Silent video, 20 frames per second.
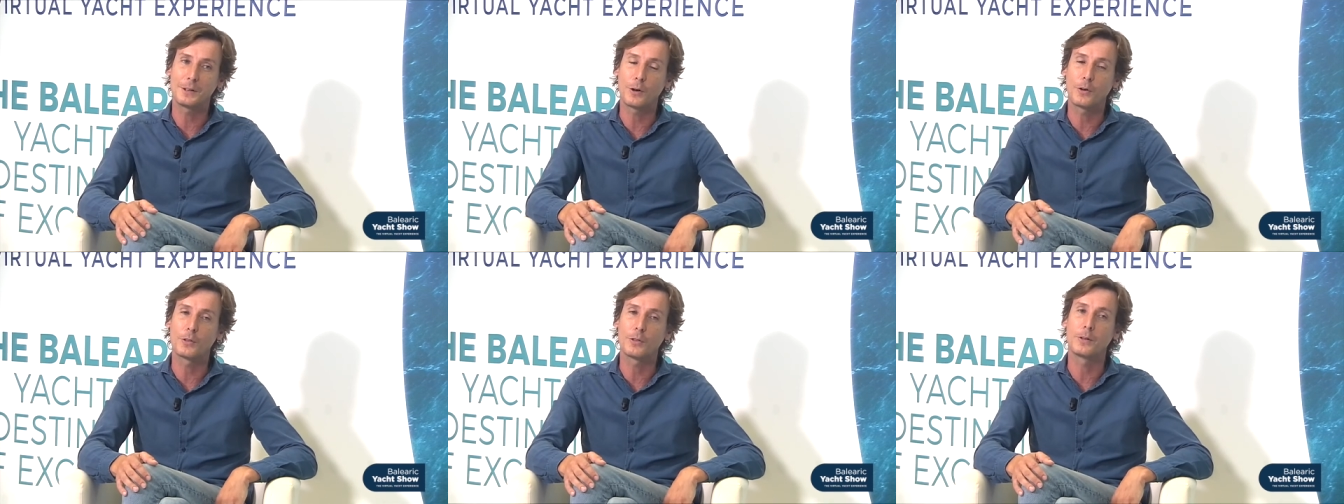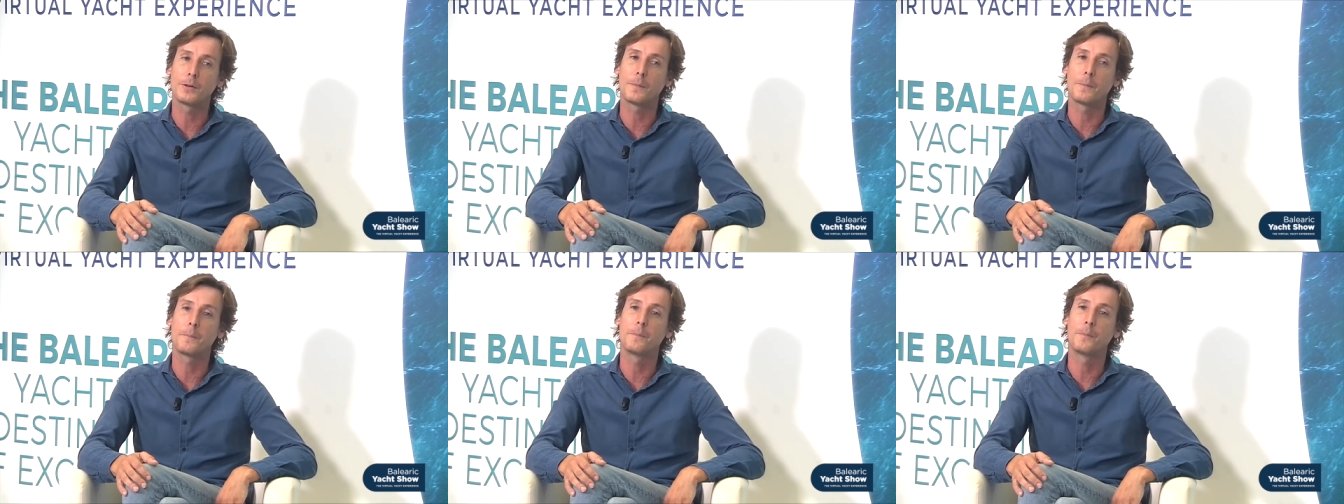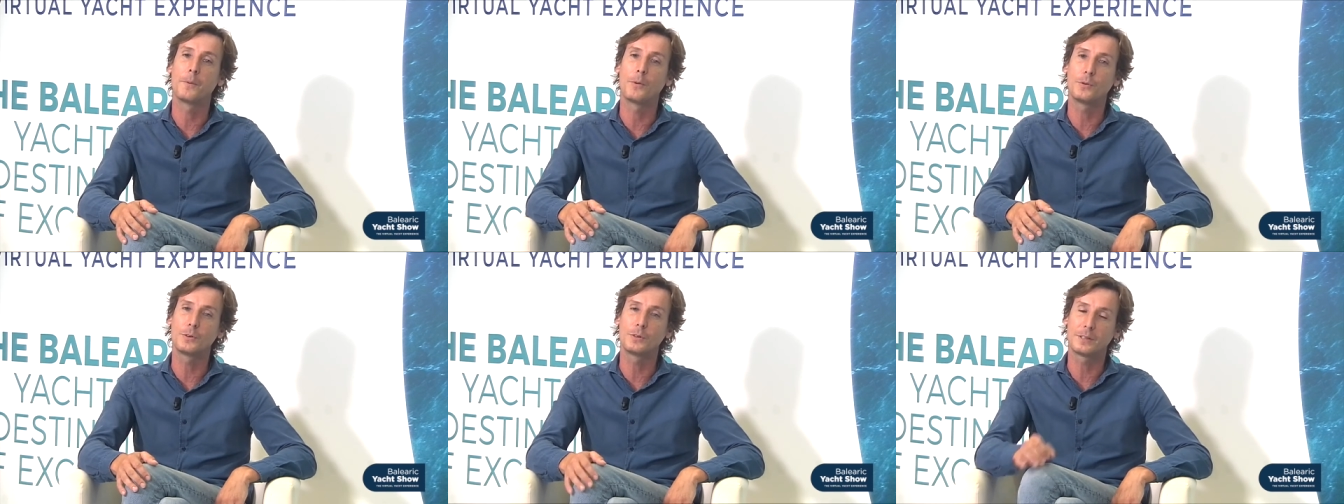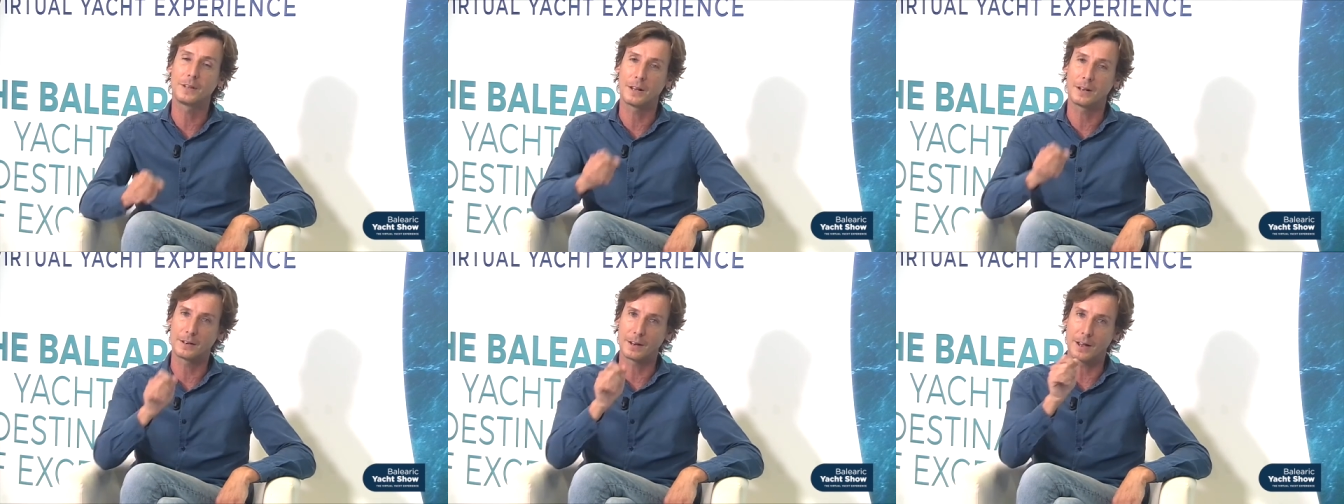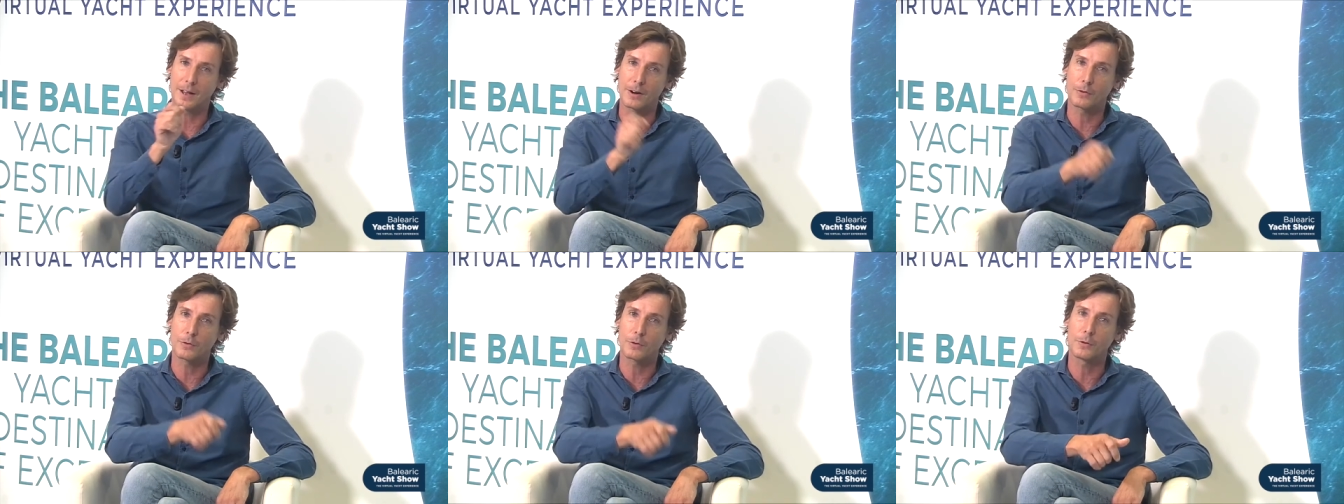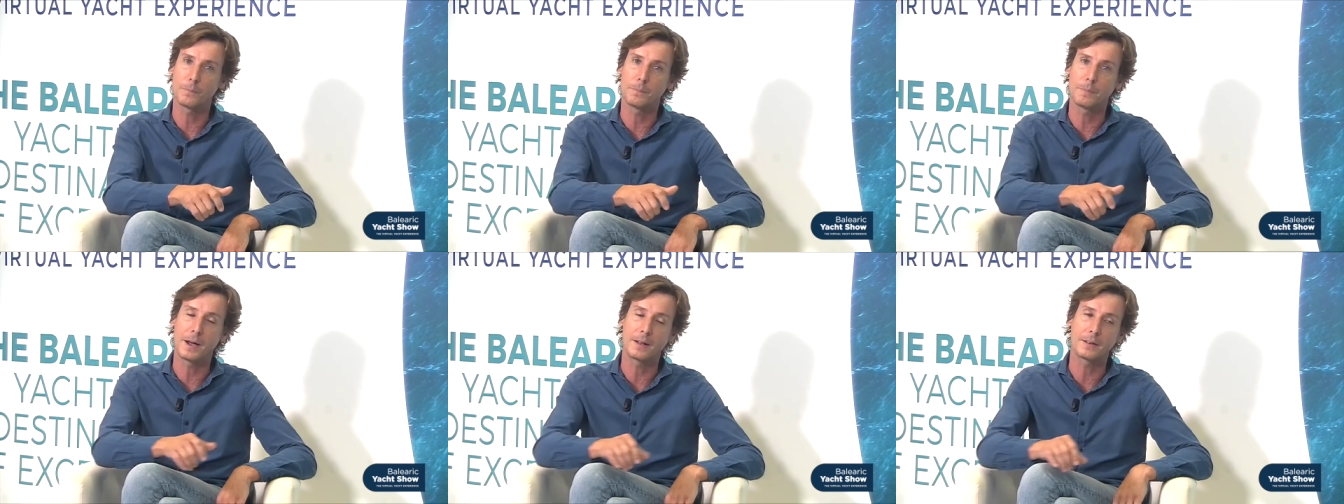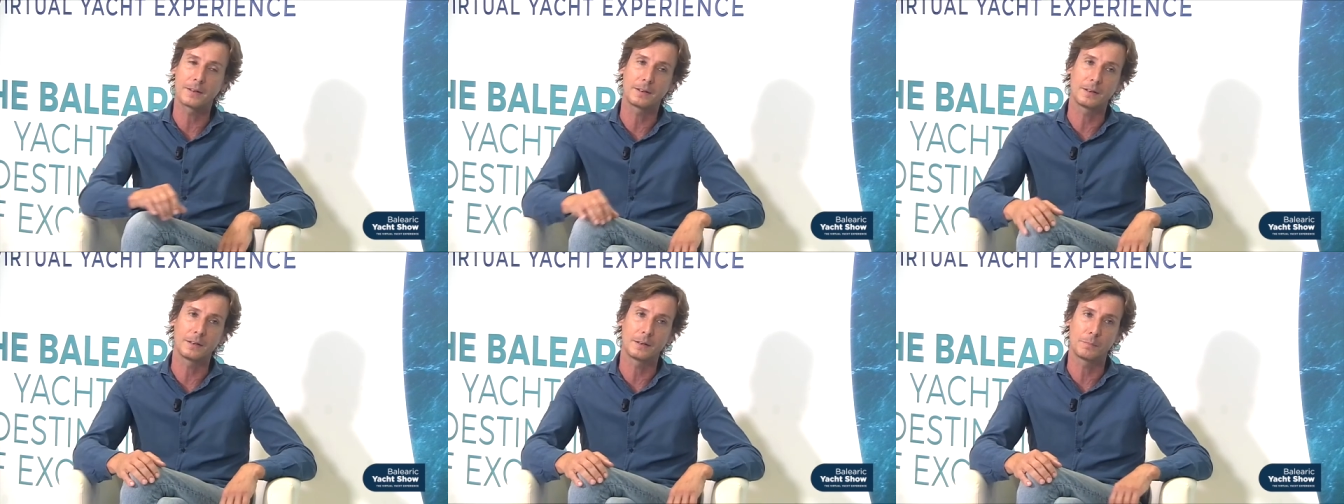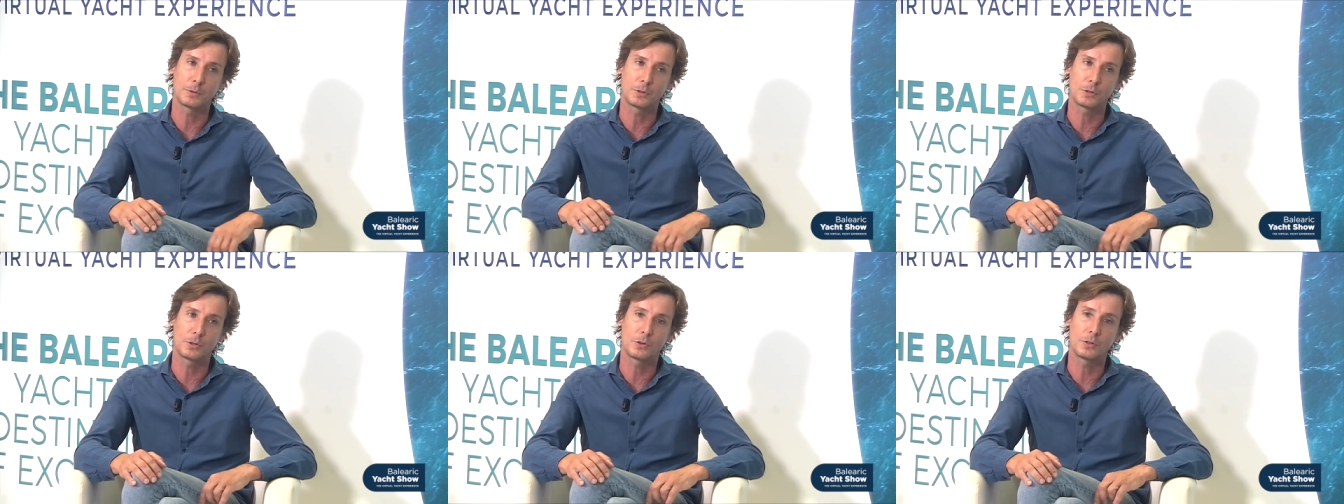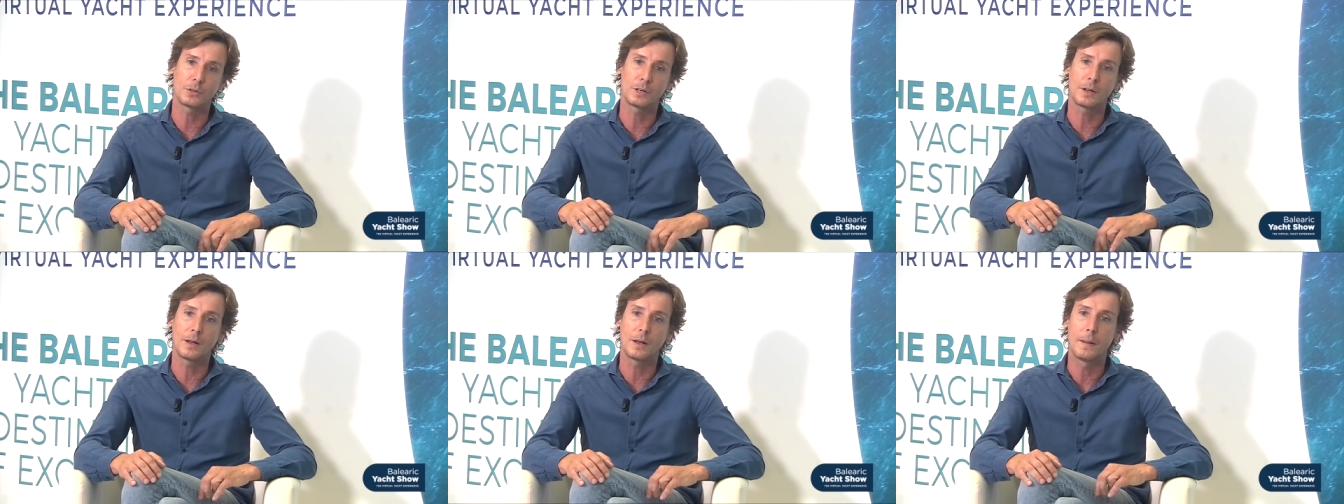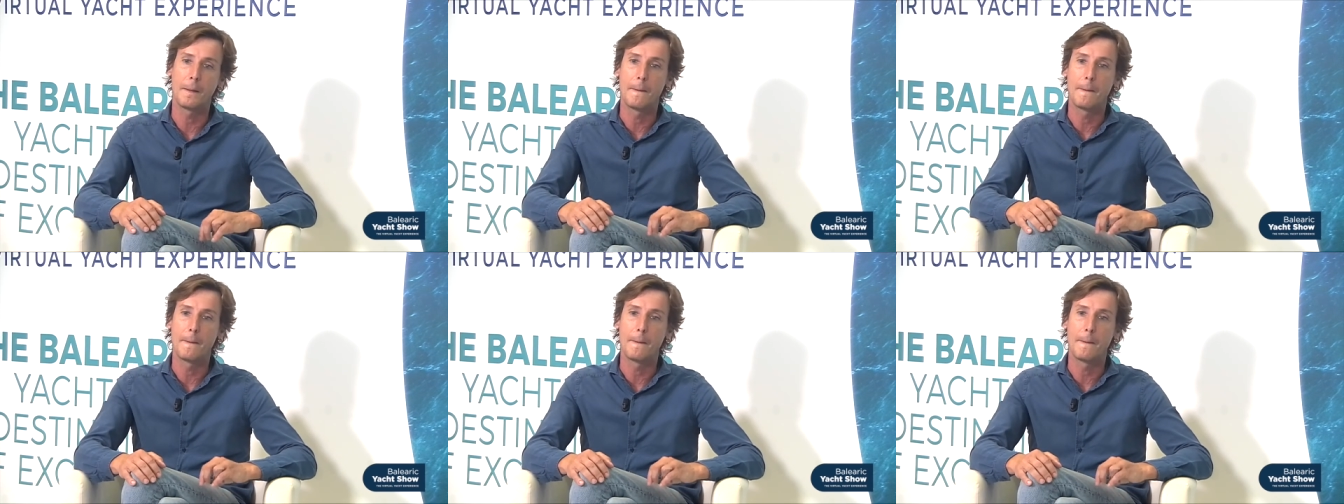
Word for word: of the boats that anchor bad in Posidonia,